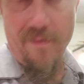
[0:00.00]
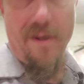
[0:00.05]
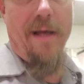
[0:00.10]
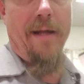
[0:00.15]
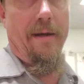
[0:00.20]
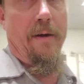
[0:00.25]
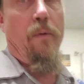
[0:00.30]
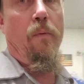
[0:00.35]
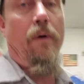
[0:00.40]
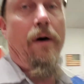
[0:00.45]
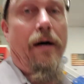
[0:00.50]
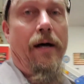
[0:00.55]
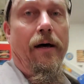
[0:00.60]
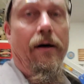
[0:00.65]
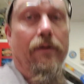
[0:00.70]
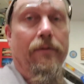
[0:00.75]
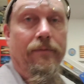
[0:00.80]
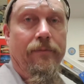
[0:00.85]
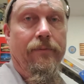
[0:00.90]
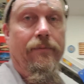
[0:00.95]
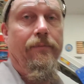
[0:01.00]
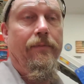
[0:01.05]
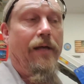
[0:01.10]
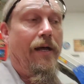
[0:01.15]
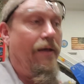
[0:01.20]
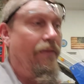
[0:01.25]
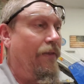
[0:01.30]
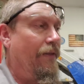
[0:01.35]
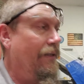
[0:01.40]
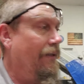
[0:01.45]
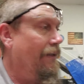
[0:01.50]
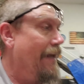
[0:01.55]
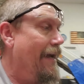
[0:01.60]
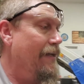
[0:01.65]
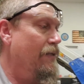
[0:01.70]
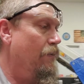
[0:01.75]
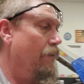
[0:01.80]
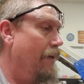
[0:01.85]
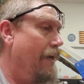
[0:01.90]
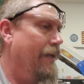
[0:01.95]
done in a while. I think the
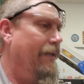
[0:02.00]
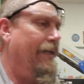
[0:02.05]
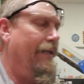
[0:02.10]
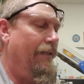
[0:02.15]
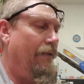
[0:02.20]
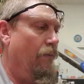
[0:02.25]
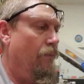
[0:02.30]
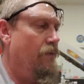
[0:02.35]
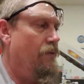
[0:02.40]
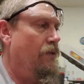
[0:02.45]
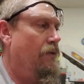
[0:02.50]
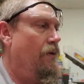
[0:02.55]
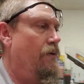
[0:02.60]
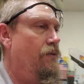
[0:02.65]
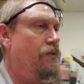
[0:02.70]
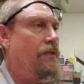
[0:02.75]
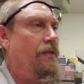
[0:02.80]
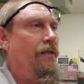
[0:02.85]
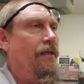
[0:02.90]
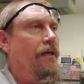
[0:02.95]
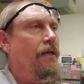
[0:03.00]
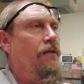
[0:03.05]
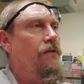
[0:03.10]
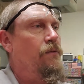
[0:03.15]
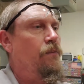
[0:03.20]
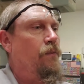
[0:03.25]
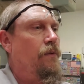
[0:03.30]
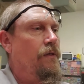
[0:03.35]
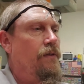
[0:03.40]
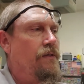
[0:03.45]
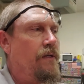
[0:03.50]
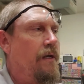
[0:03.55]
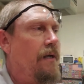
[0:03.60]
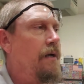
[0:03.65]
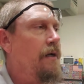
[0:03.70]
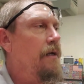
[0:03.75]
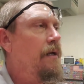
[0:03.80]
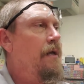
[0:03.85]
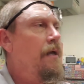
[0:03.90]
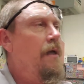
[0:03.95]
last one I did that was close to this was
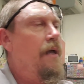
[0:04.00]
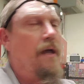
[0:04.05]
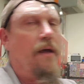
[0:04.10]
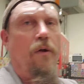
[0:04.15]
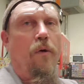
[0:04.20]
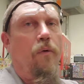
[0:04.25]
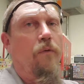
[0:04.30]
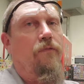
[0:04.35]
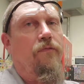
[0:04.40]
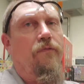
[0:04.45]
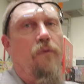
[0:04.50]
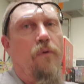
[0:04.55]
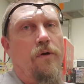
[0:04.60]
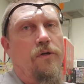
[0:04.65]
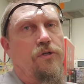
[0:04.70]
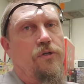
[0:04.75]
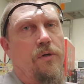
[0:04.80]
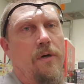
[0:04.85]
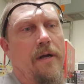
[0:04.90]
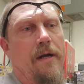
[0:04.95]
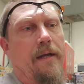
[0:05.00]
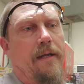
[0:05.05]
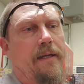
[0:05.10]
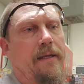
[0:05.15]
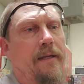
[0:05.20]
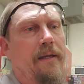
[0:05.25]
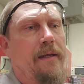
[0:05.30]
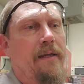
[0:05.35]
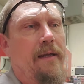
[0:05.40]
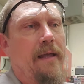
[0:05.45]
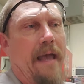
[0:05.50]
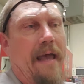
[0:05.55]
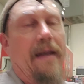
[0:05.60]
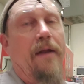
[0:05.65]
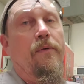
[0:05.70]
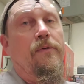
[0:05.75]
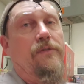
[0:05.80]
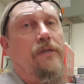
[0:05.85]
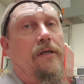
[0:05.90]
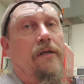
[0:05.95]
an old Ford truck, and it
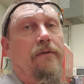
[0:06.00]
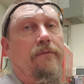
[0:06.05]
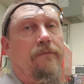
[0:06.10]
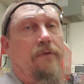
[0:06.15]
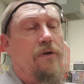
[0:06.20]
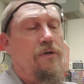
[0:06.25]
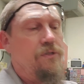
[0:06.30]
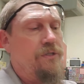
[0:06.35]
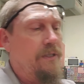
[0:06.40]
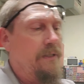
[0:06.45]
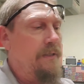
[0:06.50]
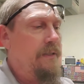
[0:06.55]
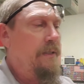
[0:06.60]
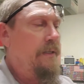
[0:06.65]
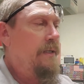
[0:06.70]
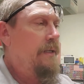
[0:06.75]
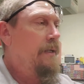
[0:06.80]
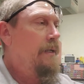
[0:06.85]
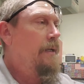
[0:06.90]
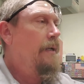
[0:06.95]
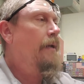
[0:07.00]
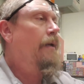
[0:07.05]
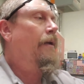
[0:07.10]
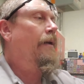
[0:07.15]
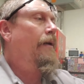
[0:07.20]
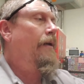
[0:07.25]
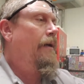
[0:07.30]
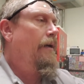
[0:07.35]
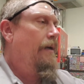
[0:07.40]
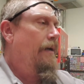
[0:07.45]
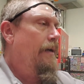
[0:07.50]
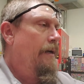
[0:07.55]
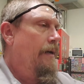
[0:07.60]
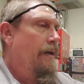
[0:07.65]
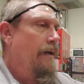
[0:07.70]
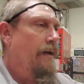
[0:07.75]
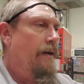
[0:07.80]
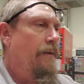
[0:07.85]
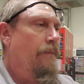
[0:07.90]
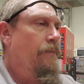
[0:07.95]
was a conversion.
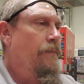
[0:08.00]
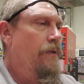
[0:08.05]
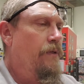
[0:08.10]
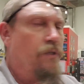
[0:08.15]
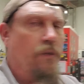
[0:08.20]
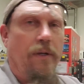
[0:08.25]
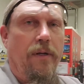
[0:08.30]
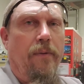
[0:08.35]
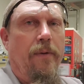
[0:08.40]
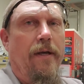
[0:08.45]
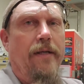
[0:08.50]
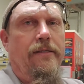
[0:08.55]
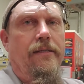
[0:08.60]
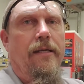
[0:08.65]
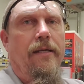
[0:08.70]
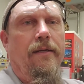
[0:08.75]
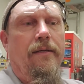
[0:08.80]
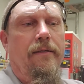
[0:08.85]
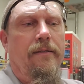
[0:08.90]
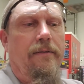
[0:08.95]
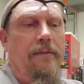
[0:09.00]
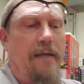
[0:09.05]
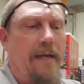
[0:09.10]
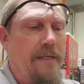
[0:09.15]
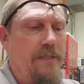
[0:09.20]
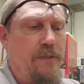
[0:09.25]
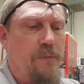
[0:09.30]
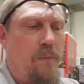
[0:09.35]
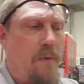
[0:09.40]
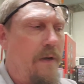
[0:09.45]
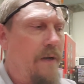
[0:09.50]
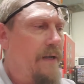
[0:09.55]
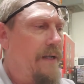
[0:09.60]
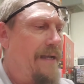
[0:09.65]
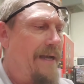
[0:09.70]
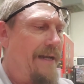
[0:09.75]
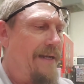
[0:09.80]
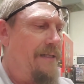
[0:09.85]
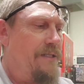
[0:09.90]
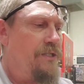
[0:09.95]
So anyways, I just wanted to
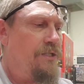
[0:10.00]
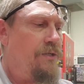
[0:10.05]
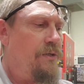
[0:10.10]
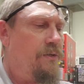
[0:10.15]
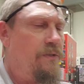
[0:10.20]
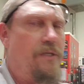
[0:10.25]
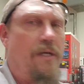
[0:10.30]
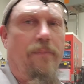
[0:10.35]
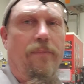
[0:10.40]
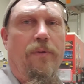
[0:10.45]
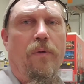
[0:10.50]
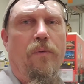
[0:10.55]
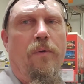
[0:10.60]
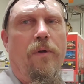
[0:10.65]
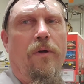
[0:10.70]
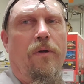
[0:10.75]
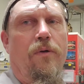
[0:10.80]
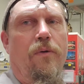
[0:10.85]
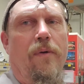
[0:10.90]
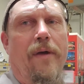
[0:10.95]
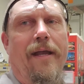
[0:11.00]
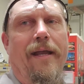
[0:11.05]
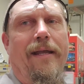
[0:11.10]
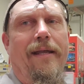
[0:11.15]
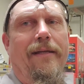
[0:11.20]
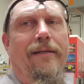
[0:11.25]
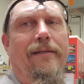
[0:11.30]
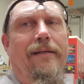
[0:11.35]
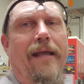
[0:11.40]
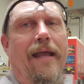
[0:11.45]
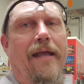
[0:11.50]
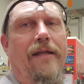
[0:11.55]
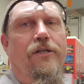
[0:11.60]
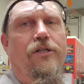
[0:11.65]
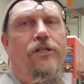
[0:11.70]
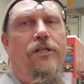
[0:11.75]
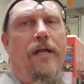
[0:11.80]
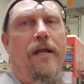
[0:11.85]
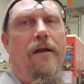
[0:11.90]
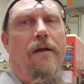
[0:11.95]
kind of shoot something real quick and
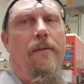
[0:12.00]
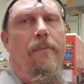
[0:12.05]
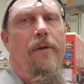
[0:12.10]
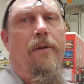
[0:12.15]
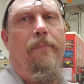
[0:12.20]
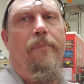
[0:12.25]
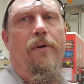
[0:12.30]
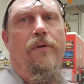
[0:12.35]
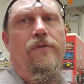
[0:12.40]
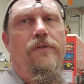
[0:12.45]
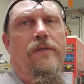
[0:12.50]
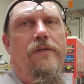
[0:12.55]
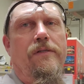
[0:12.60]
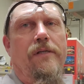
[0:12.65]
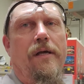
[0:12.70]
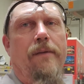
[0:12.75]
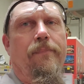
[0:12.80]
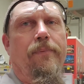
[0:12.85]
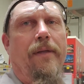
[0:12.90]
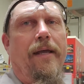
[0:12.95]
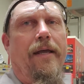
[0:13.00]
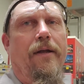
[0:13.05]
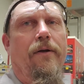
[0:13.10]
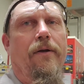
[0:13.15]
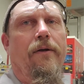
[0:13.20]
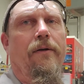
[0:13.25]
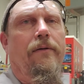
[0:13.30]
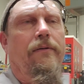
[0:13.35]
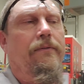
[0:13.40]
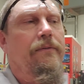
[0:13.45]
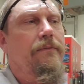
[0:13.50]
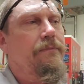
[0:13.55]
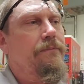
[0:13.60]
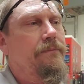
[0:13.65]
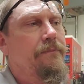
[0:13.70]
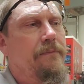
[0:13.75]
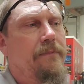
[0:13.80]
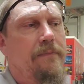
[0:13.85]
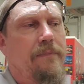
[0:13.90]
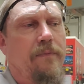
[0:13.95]
share. I'm going to post this up later
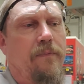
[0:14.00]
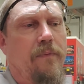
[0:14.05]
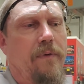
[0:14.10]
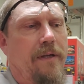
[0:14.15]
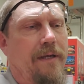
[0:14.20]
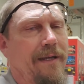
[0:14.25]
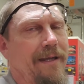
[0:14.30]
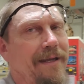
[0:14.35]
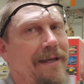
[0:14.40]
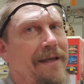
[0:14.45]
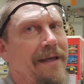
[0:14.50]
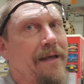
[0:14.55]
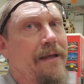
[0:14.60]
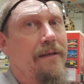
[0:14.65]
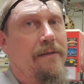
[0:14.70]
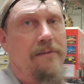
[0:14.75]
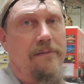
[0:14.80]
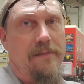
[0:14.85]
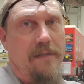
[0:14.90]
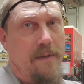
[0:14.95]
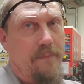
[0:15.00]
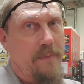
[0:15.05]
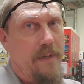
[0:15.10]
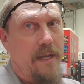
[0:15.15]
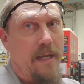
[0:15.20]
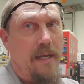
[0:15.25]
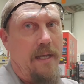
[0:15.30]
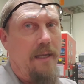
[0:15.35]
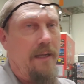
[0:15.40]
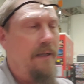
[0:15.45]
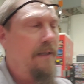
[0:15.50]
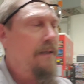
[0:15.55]
someday.